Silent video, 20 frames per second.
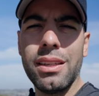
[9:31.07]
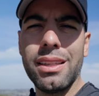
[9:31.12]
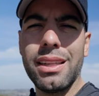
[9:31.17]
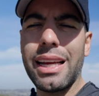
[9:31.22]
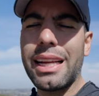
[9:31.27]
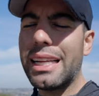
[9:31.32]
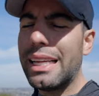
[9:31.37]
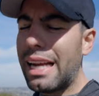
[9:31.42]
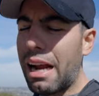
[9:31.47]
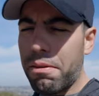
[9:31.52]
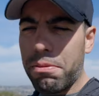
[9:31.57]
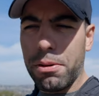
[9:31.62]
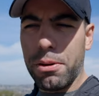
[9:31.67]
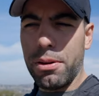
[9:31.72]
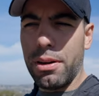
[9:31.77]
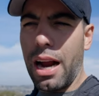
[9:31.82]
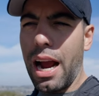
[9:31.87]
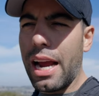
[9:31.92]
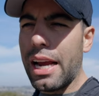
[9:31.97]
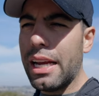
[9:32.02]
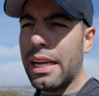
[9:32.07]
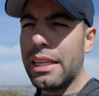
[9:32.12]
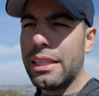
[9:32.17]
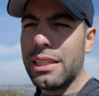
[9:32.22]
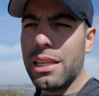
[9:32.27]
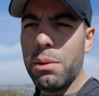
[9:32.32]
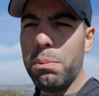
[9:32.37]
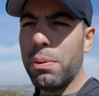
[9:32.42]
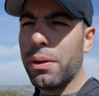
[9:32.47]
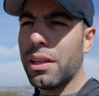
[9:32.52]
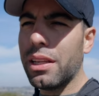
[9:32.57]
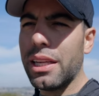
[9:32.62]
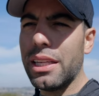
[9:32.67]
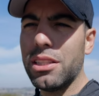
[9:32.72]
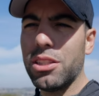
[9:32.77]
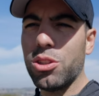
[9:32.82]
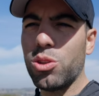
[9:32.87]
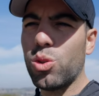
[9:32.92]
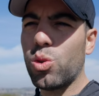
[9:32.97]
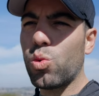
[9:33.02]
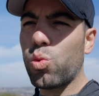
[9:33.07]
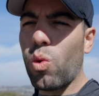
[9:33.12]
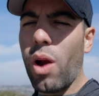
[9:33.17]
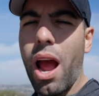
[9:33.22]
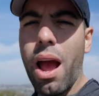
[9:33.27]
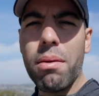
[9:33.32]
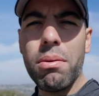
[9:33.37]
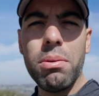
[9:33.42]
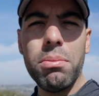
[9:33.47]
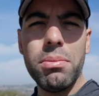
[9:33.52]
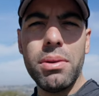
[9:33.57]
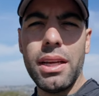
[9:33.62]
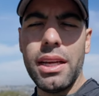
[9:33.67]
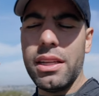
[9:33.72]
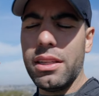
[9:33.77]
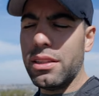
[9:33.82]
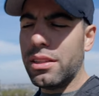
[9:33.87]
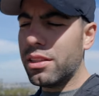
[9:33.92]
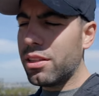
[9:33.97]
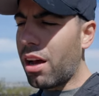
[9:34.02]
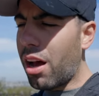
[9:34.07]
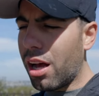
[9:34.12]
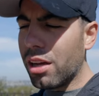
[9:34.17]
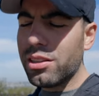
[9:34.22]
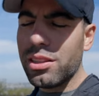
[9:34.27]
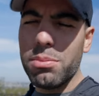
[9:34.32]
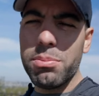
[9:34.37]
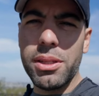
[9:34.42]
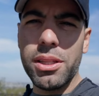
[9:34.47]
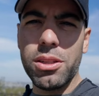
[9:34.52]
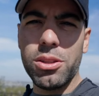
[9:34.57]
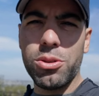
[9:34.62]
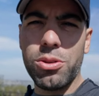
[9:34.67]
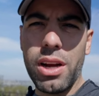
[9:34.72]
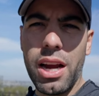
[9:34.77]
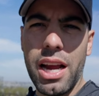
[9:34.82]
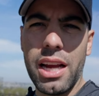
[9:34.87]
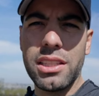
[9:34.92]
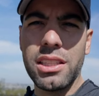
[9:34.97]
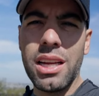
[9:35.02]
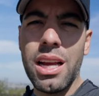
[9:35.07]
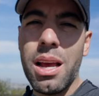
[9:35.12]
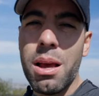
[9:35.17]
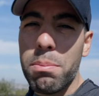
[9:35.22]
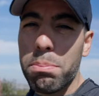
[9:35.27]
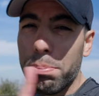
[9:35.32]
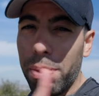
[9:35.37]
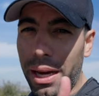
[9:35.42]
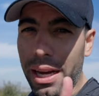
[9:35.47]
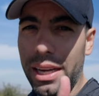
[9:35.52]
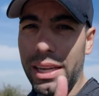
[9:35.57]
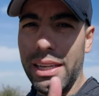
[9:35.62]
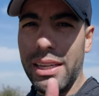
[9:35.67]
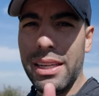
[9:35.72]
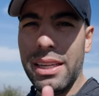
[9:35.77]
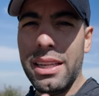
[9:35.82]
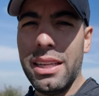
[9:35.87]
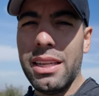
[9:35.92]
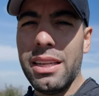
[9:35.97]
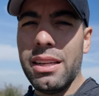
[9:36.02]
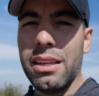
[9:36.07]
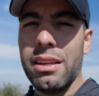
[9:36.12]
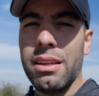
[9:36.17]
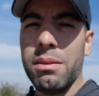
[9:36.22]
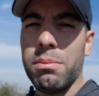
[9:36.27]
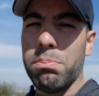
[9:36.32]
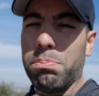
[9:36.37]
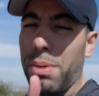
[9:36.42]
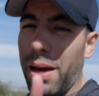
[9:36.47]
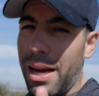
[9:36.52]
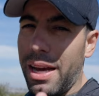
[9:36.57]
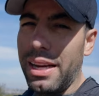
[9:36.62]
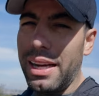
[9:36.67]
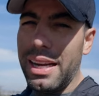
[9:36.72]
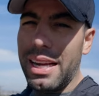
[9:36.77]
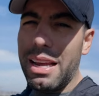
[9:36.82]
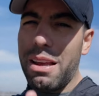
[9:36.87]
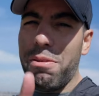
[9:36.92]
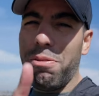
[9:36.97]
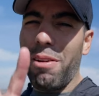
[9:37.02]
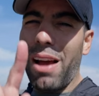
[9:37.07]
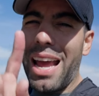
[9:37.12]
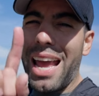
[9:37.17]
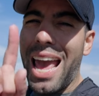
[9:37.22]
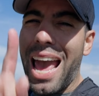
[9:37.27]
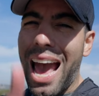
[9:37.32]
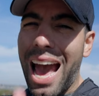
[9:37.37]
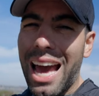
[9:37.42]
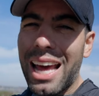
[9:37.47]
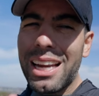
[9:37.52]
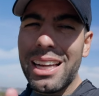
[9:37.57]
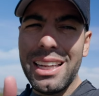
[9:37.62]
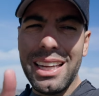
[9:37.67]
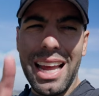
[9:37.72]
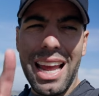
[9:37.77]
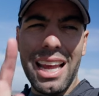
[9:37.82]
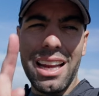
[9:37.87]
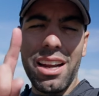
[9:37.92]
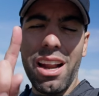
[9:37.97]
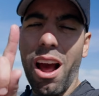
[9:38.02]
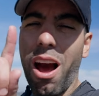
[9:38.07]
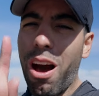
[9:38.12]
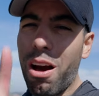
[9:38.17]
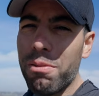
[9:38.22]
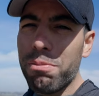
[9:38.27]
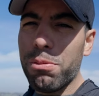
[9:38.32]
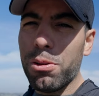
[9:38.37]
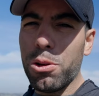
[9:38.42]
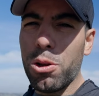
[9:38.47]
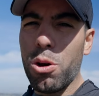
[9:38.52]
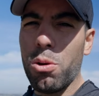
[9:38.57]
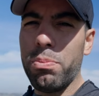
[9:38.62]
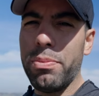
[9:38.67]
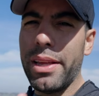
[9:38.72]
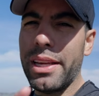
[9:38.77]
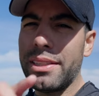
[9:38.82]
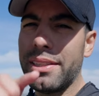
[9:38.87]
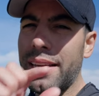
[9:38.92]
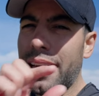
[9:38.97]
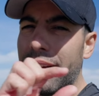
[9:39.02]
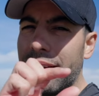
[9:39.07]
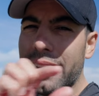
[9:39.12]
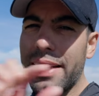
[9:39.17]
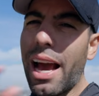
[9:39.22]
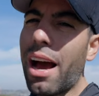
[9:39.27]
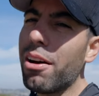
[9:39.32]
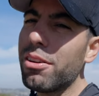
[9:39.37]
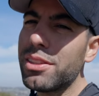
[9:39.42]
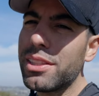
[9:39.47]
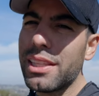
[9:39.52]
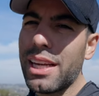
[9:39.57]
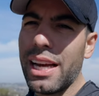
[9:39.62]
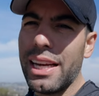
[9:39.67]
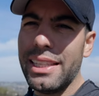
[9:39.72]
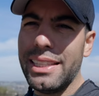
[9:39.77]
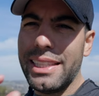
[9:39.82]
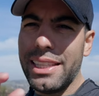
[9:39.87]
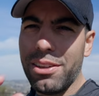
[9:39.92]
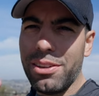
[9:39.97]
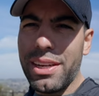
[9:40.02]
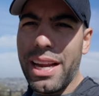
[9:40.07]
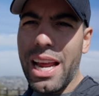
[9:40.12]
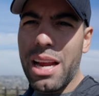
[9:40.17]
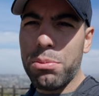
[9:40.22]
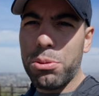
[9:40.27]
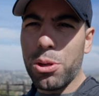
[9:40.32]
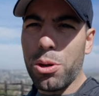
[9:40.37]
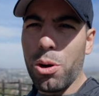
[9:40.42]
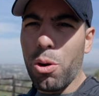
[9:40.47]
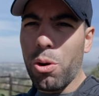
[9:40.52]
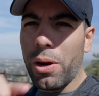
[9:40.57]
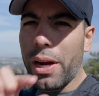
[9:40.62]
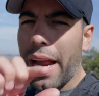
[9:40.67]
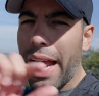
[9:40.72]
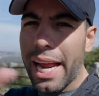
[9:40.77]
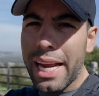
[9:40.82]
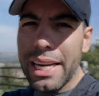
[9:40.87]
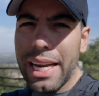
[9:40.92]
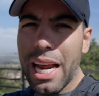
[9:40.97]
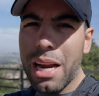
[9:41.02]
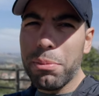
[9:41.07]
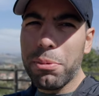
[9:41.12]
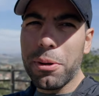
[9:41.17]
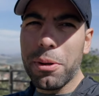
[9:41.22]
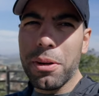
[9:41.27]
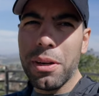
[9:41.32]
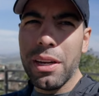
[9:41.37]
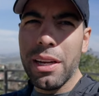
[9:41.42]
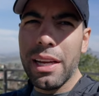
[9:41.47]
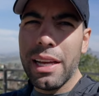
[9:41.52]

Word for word: Like, never. I typically just grab them and toss them in the trash. But if I had an envelope that said on the outside, dear neighbor or hey neighbor,